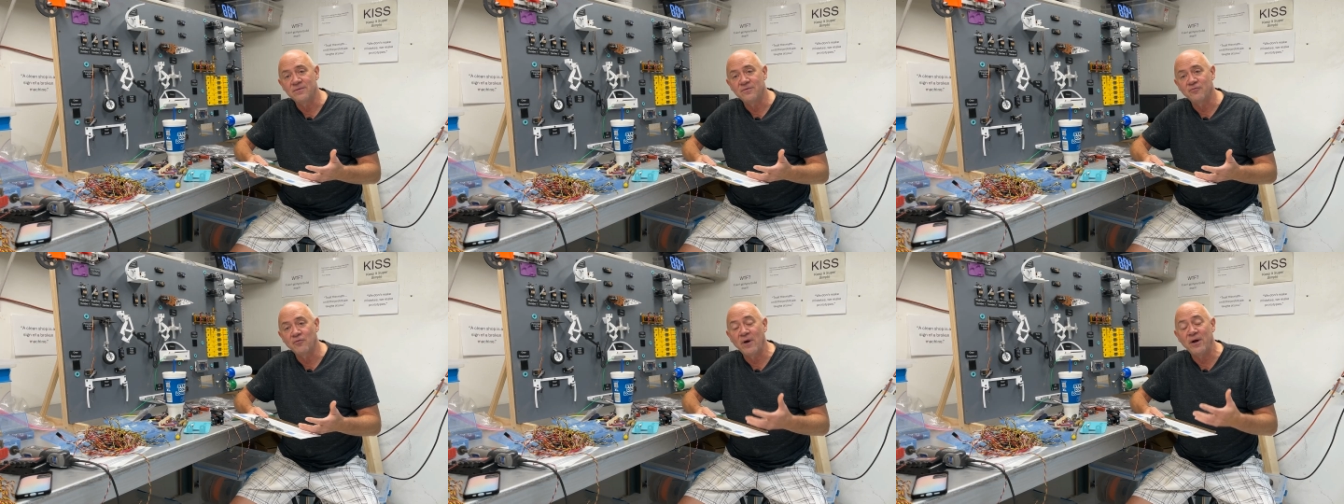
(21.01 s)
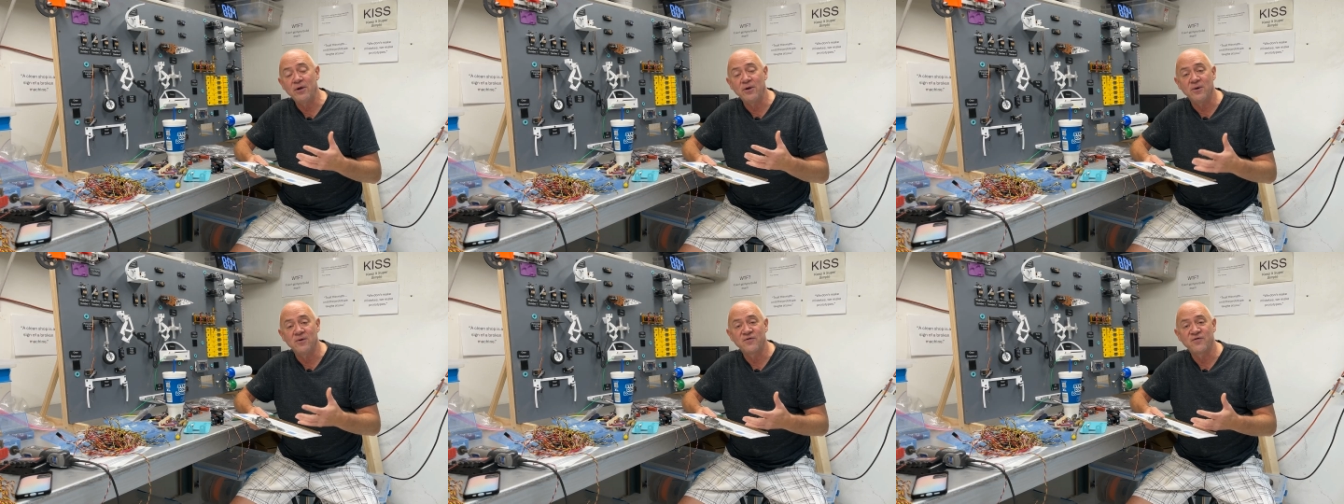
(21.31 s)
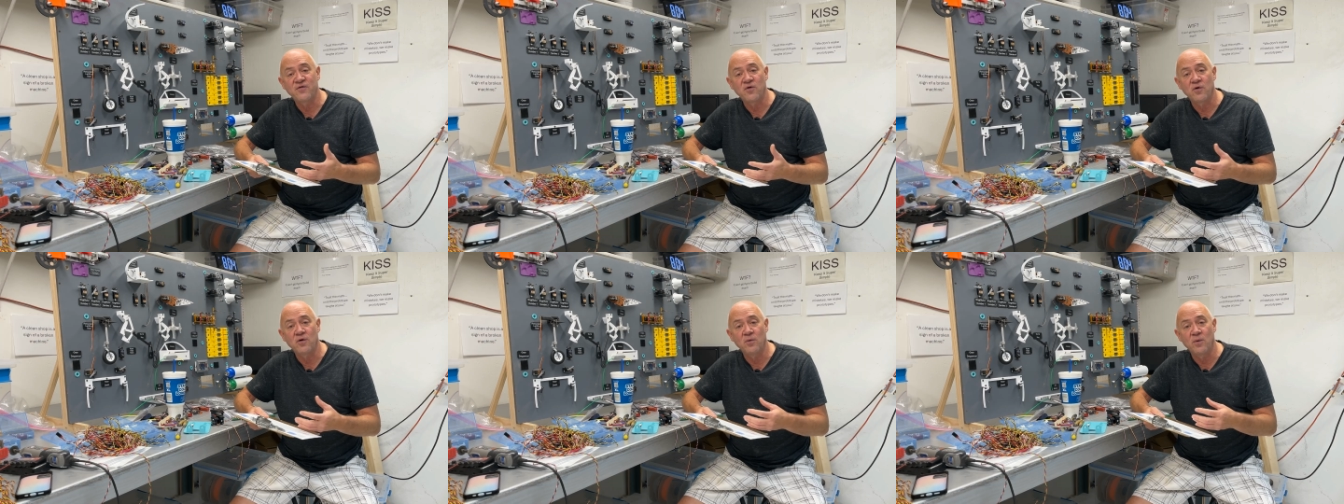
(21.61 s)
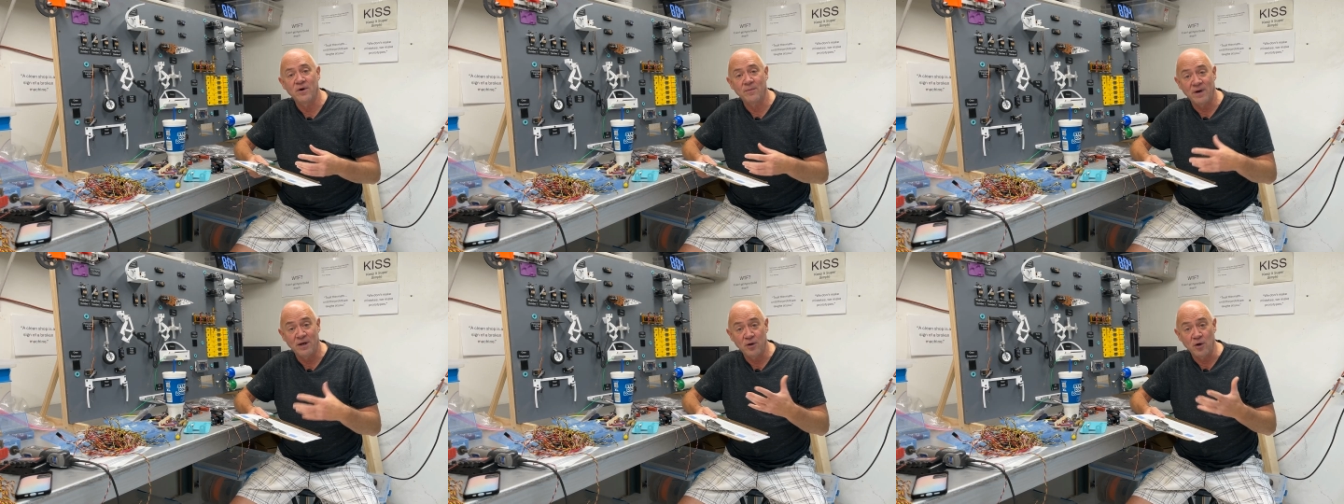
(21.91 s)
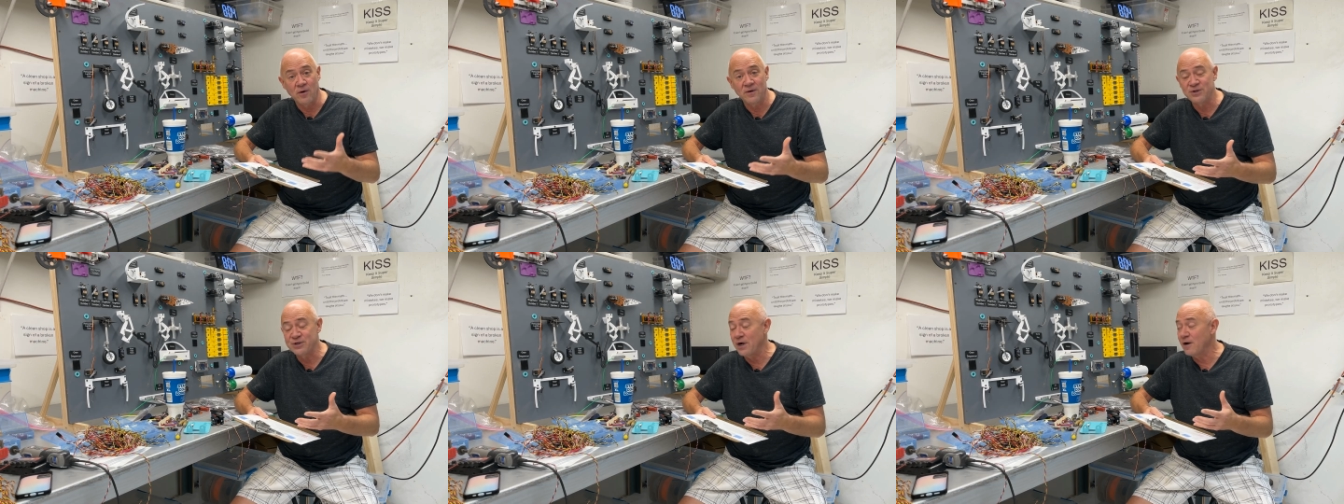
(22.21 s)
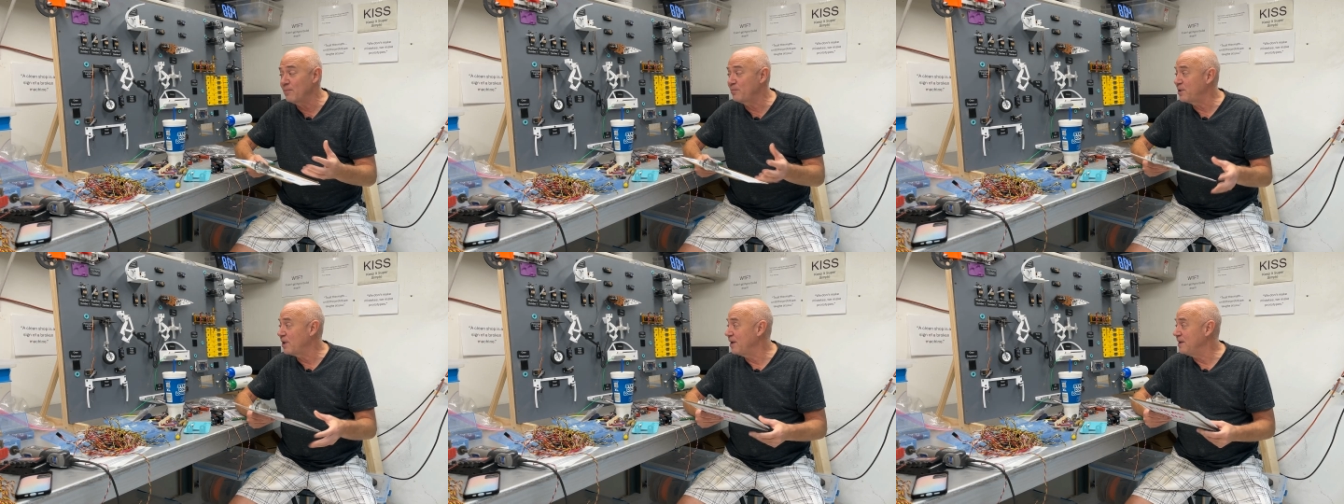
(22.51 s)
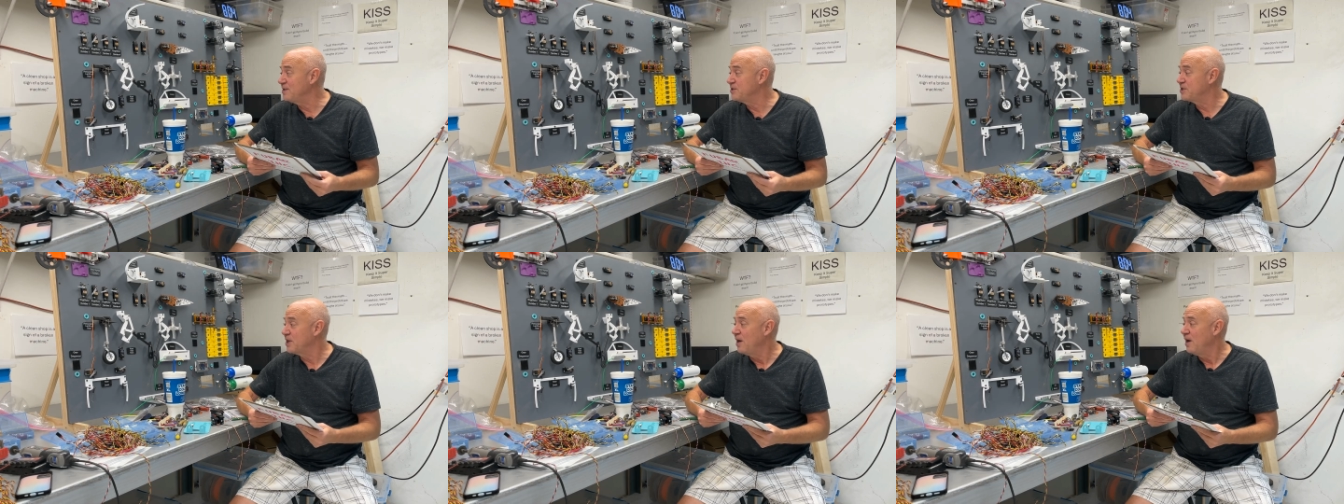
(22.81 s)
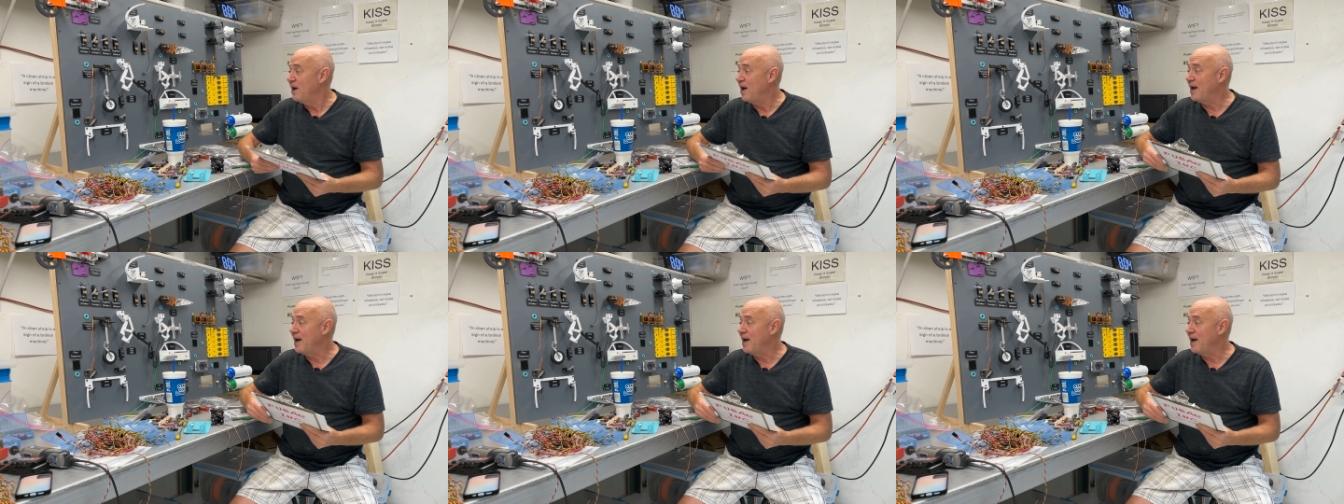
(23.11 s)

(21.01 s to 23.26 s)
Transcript: radios for one of my large airplanes.